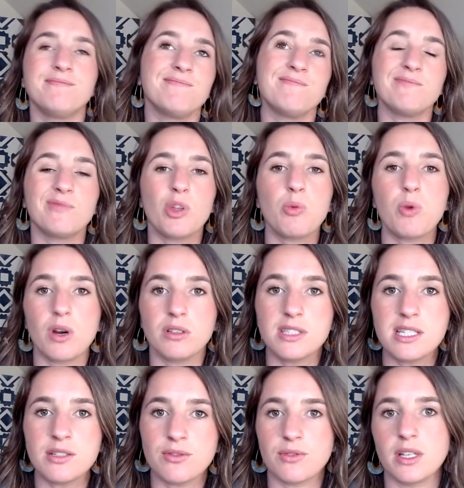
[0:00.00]
the world
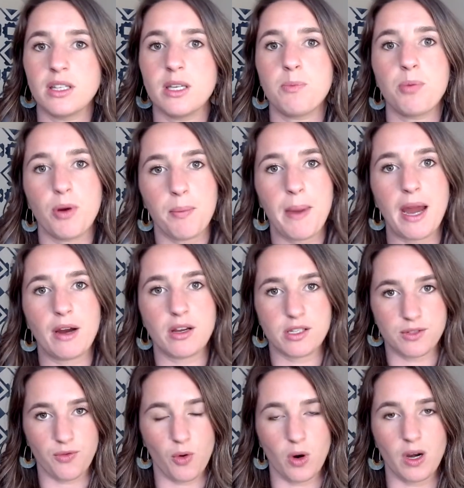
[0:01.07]
didn't really prepare us
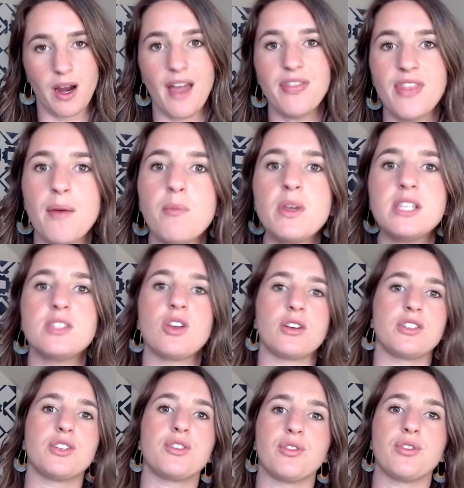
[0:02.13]
for. And then we
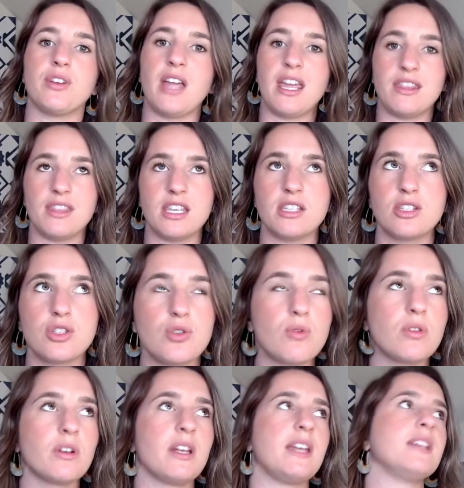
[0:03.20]
start to create these
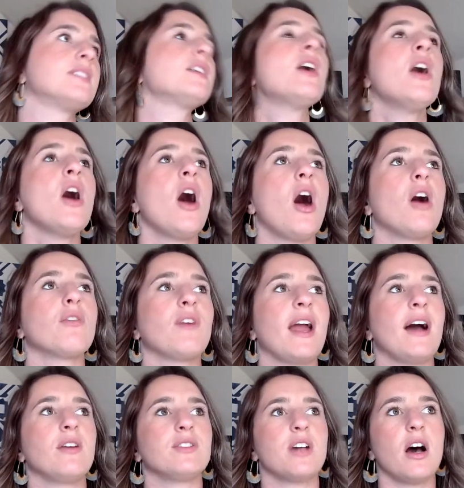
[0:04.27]
stories
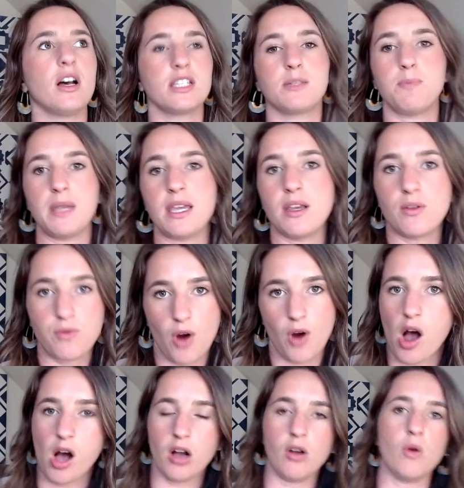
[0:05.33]
around us being
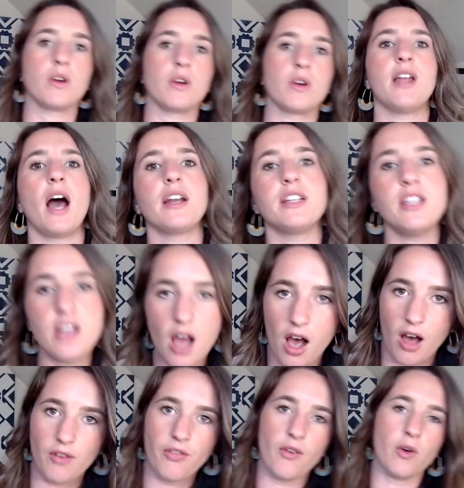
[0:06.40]
wrong or not
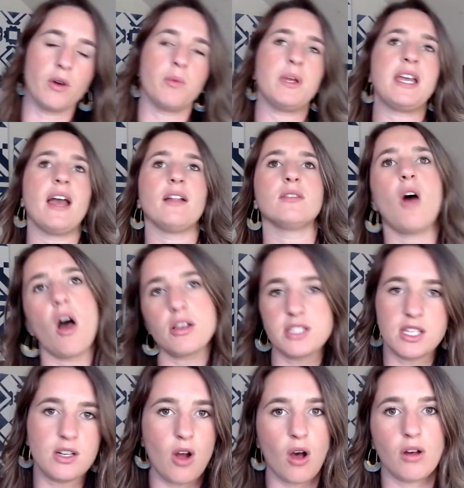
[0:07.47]
enough, or we get
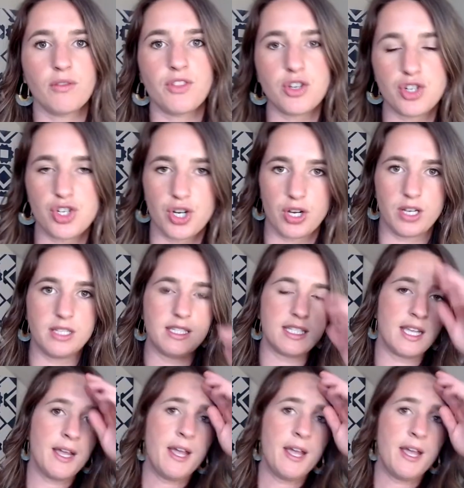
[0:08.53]
lost in all of the shoulds.